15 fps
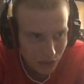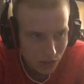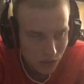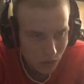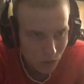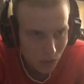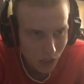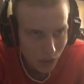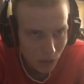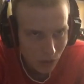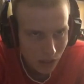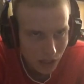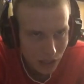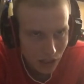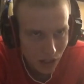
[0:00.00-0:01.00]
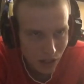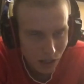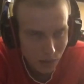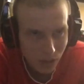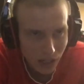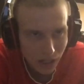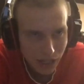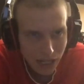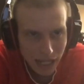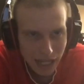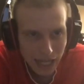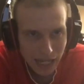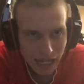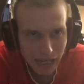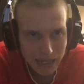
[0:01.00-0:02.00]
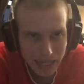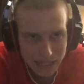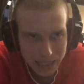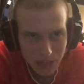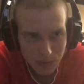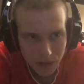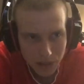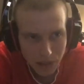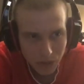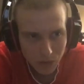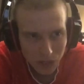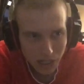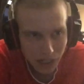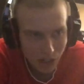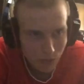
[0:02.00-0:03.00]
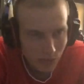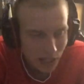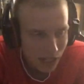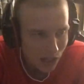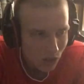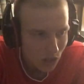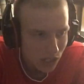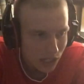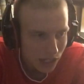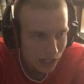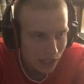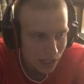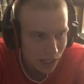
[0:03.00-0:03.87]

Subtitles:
story I want to talk about, and that's everything when I come back on again.